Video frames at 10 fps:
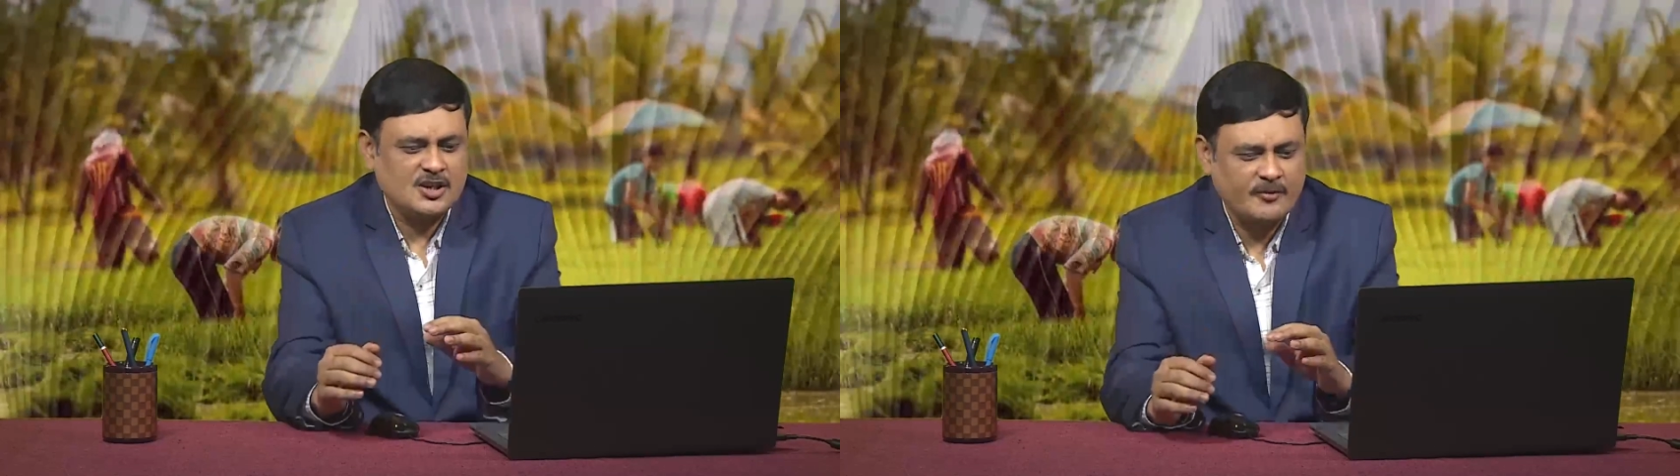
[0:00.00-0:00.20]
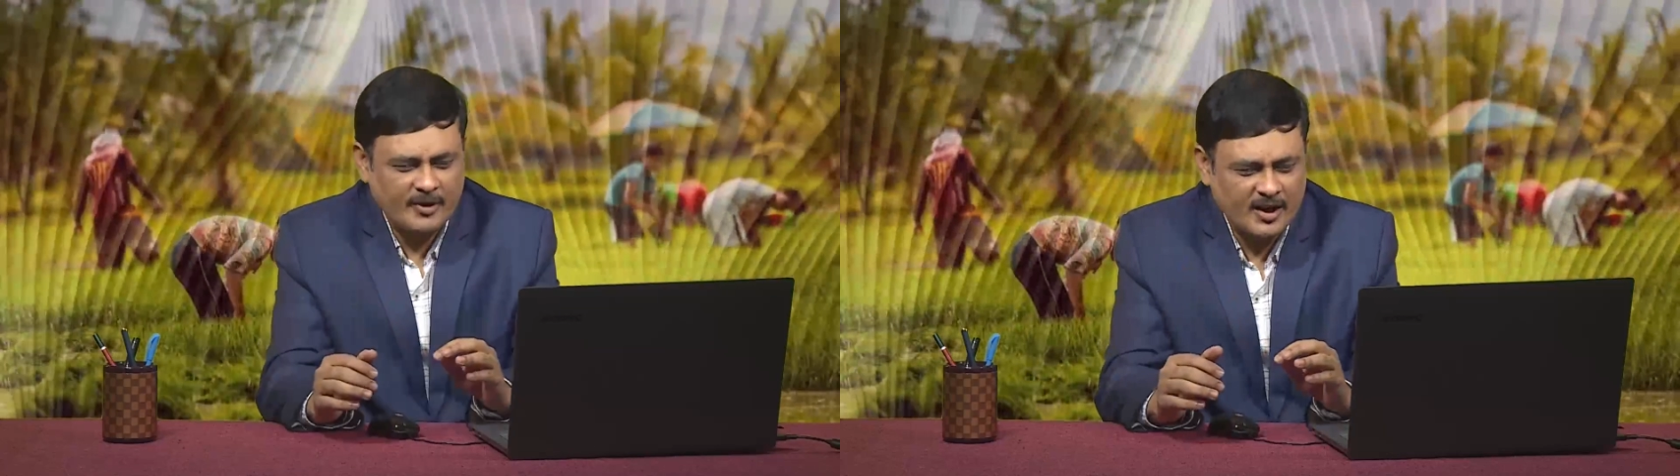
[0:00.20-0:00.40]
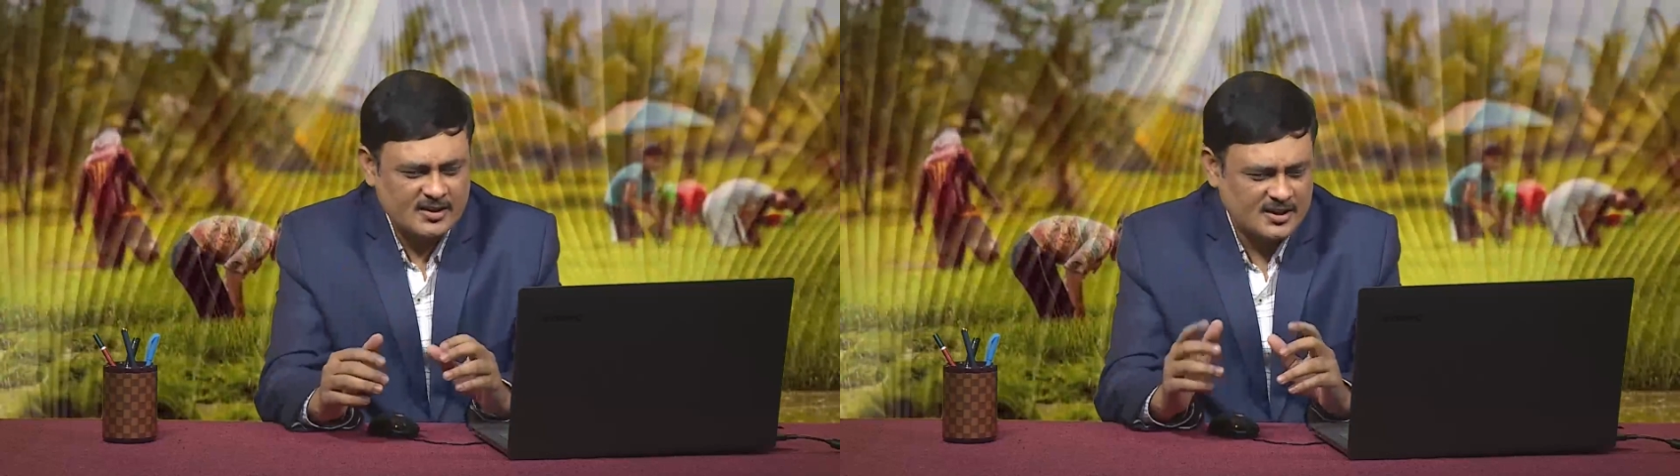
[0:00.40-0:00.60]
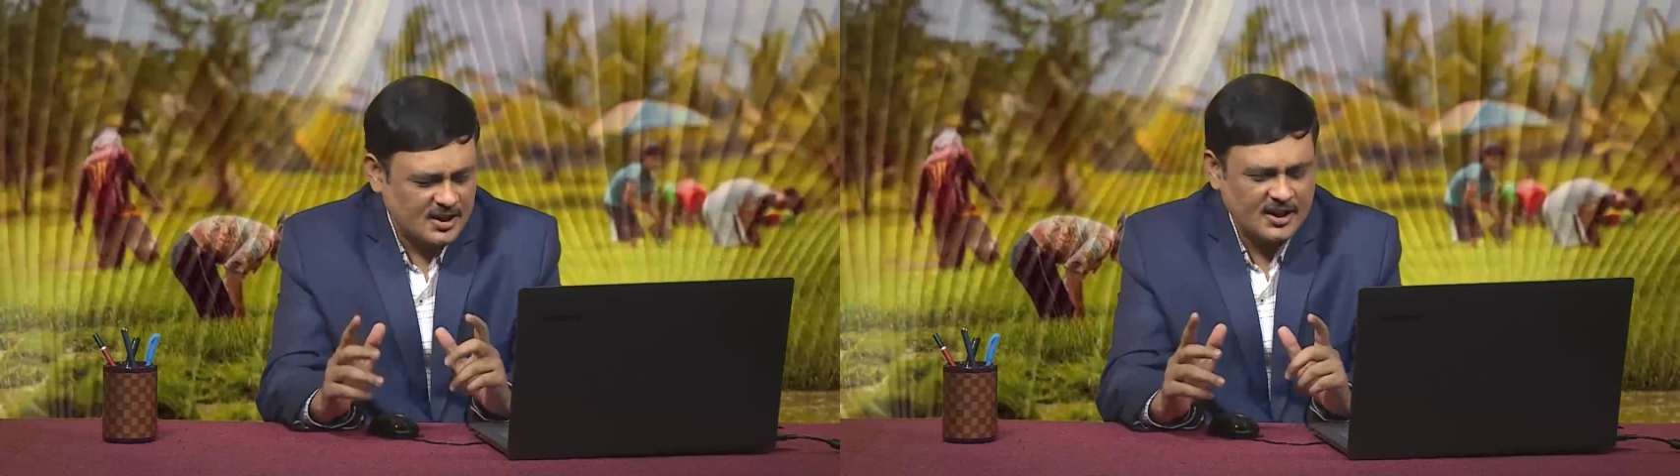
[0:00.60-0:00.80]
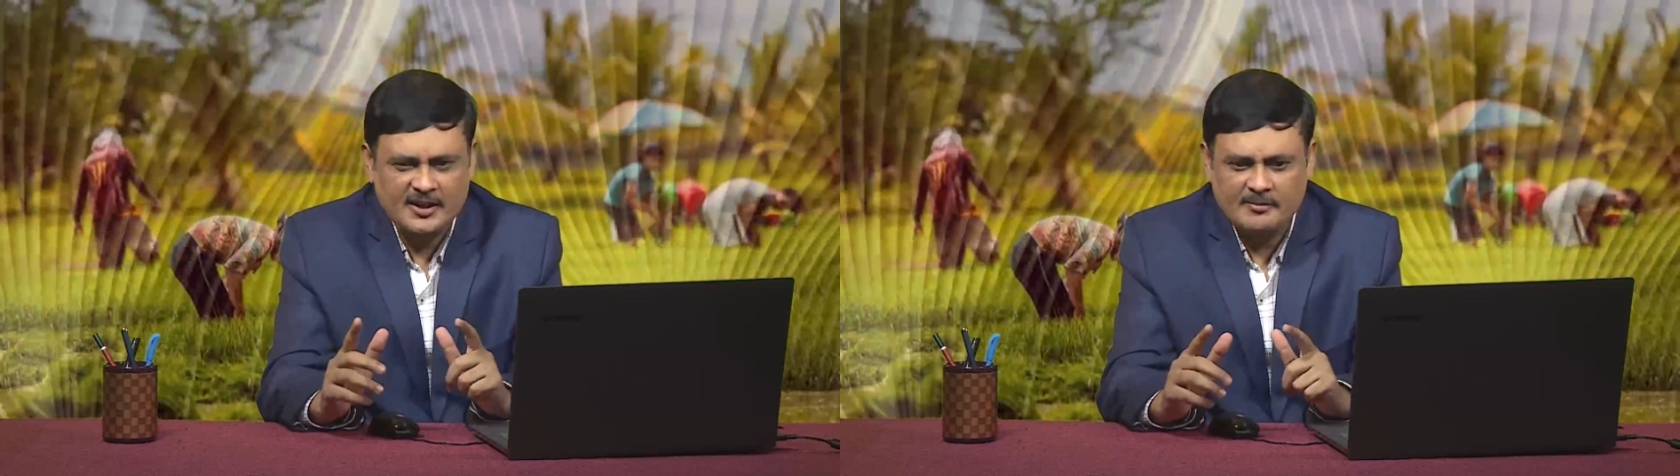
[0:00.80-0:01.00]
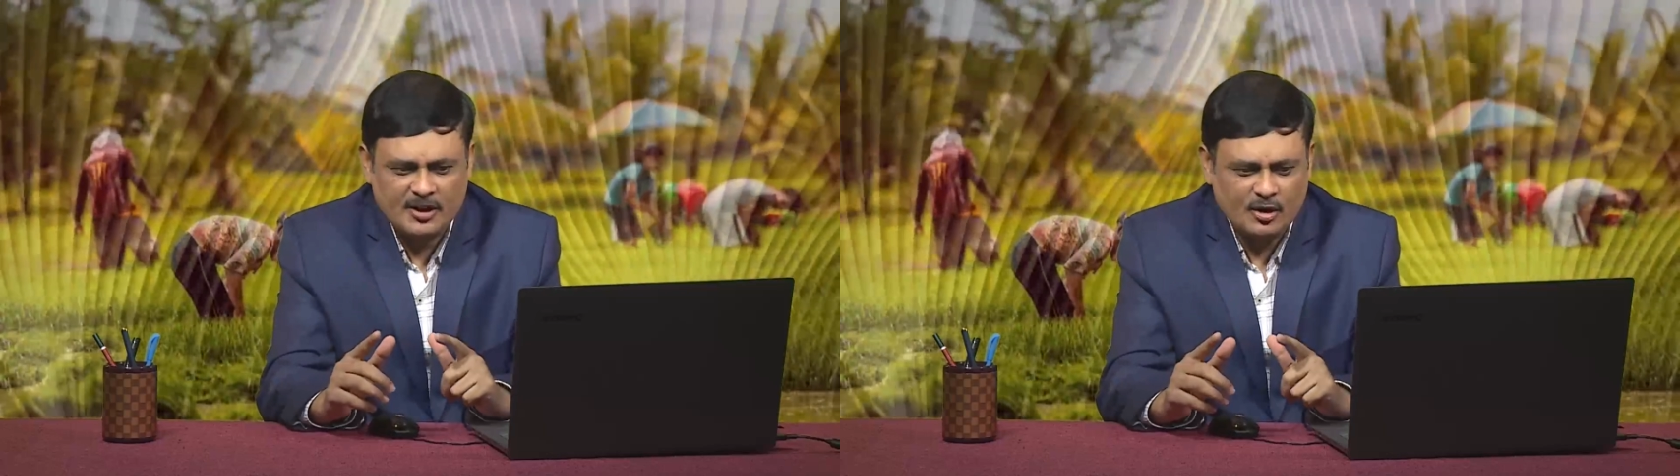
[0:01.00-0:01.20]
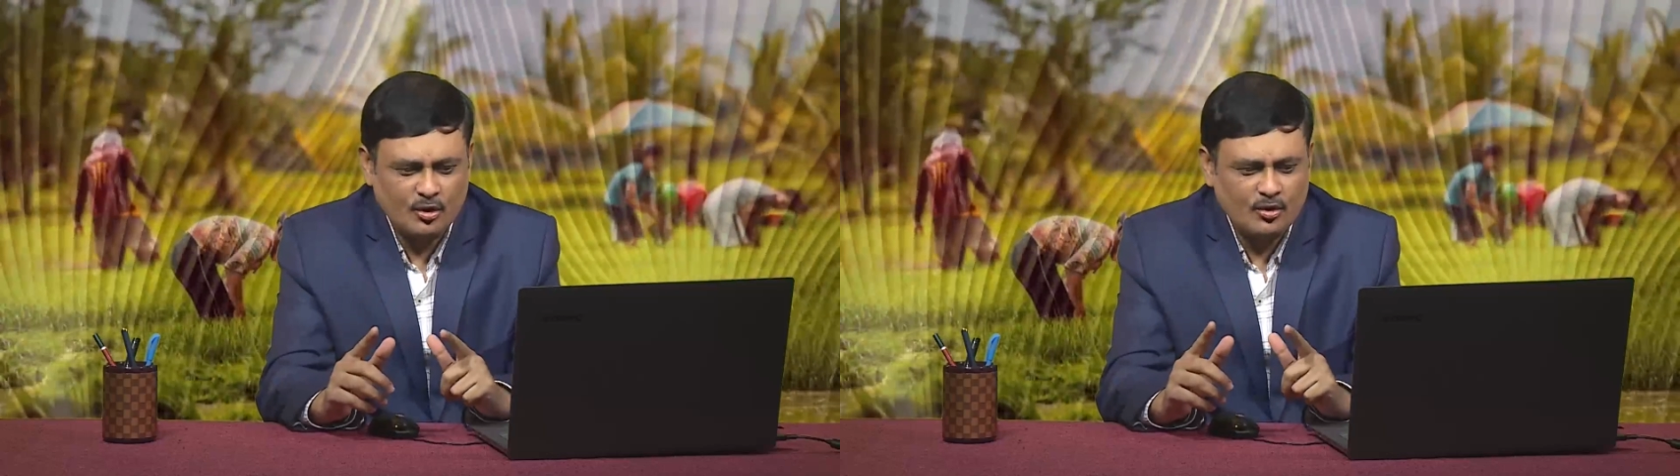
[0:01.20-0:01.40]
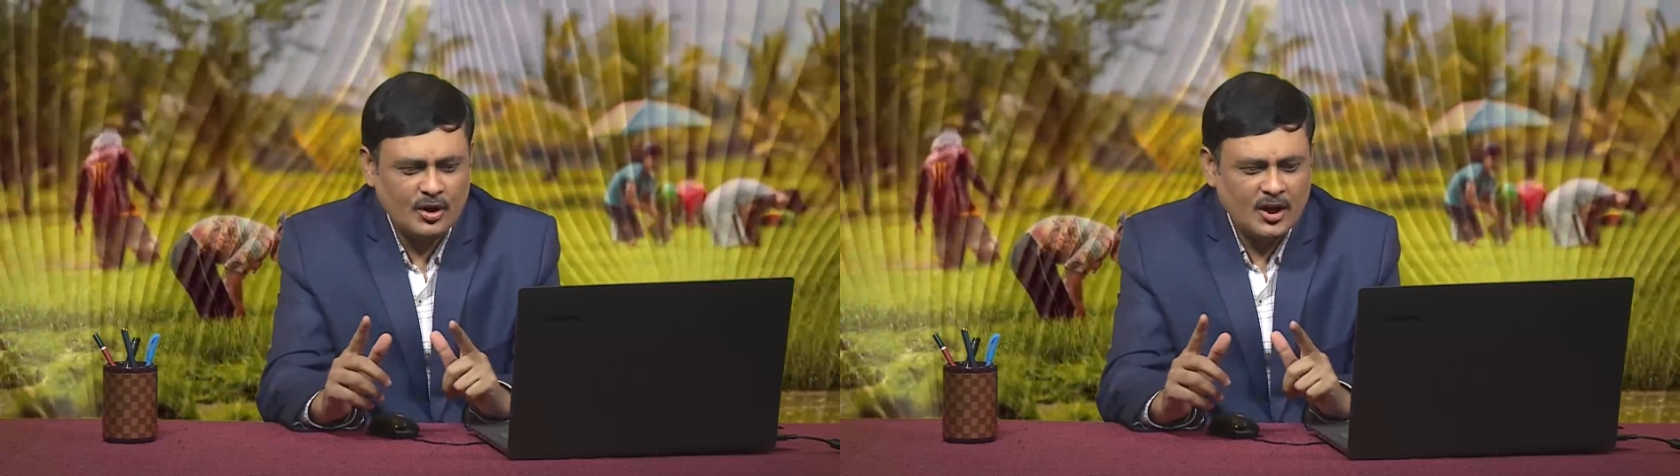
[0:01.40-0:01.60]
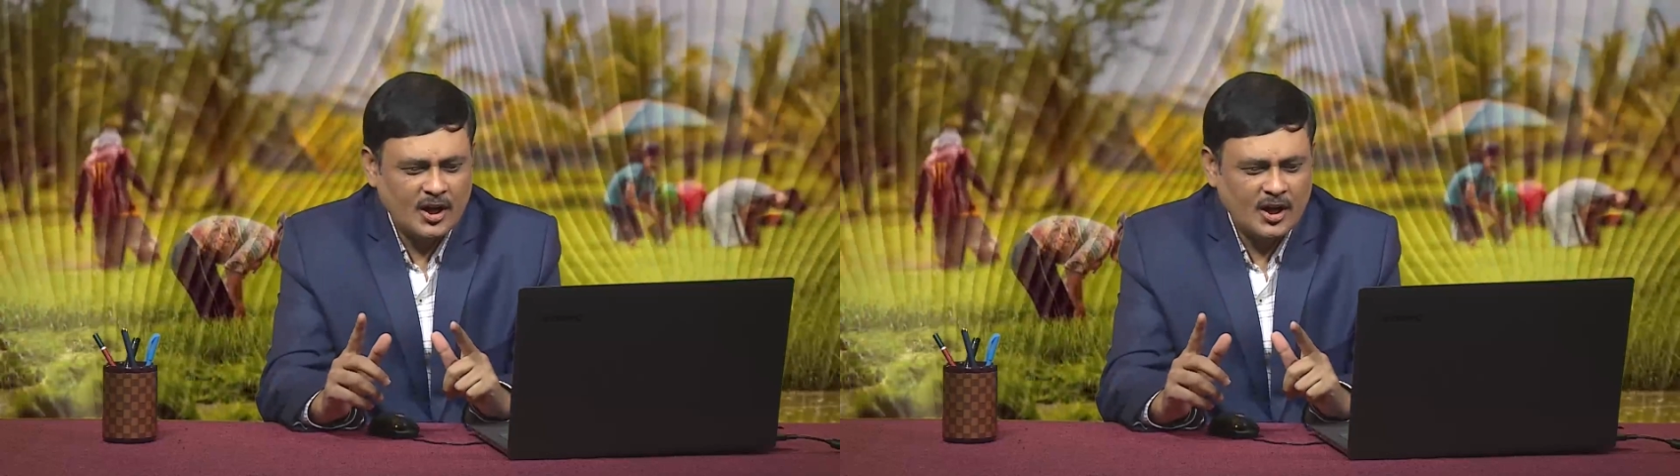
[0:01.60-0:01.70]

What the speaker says: of birth is relatively low